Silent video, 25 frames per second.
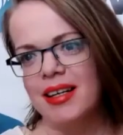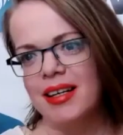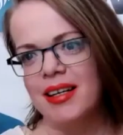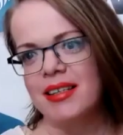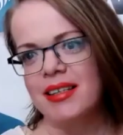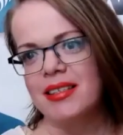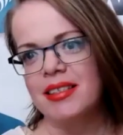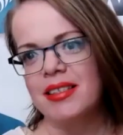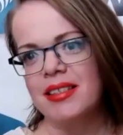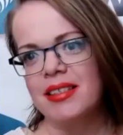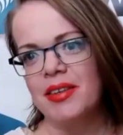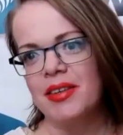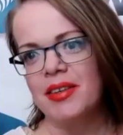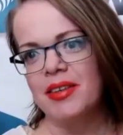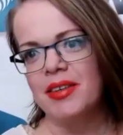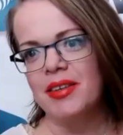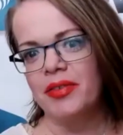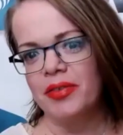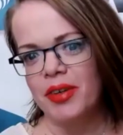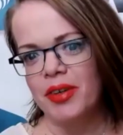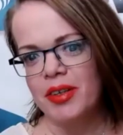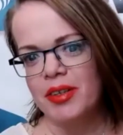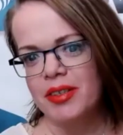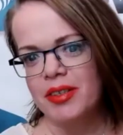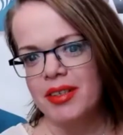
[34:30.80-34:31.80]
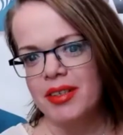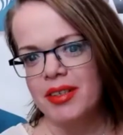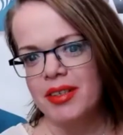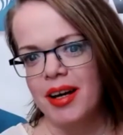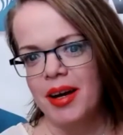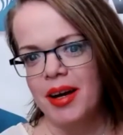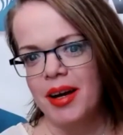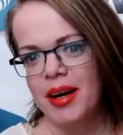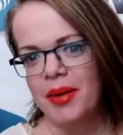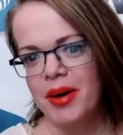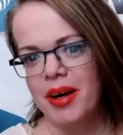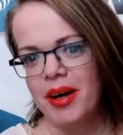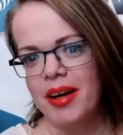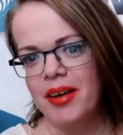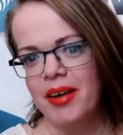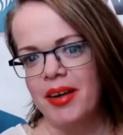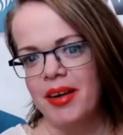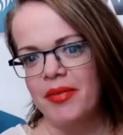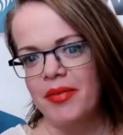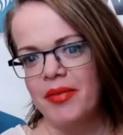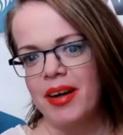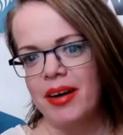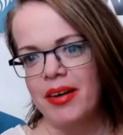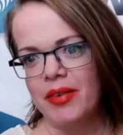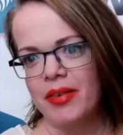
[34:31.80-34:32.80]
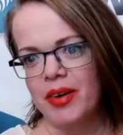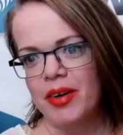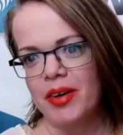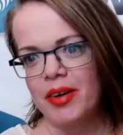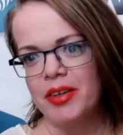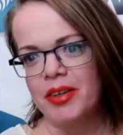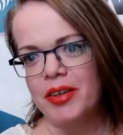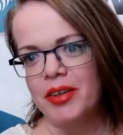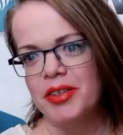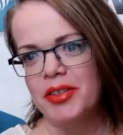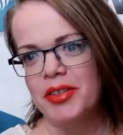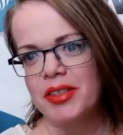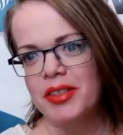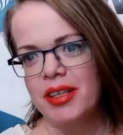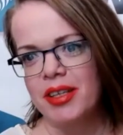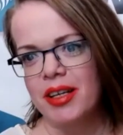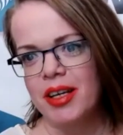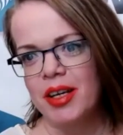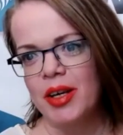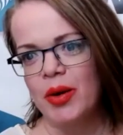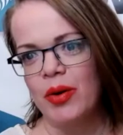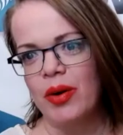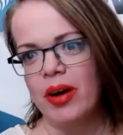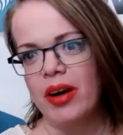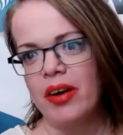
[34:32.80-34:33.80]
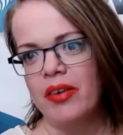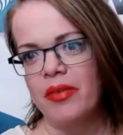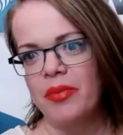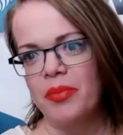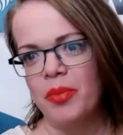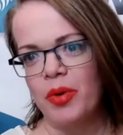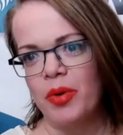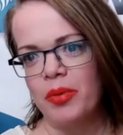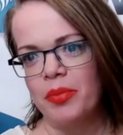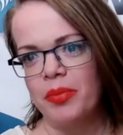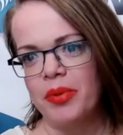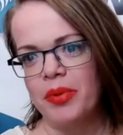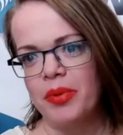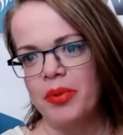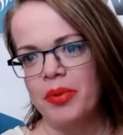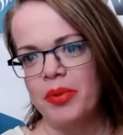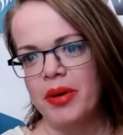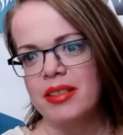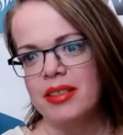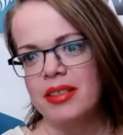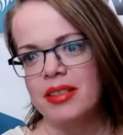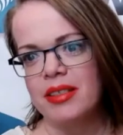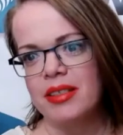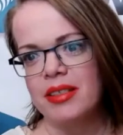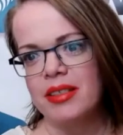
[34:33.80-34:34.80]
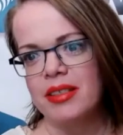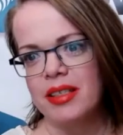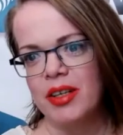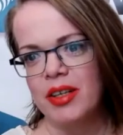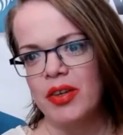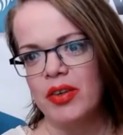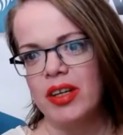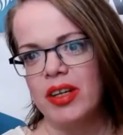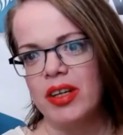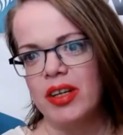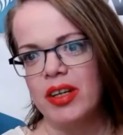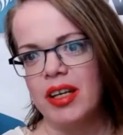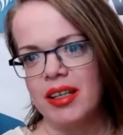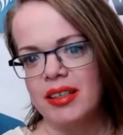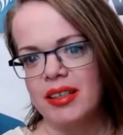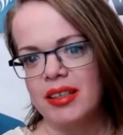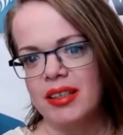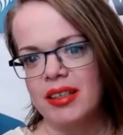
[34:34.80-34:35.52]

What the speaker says: is the first time I have ever heard you say you have more pens than you need.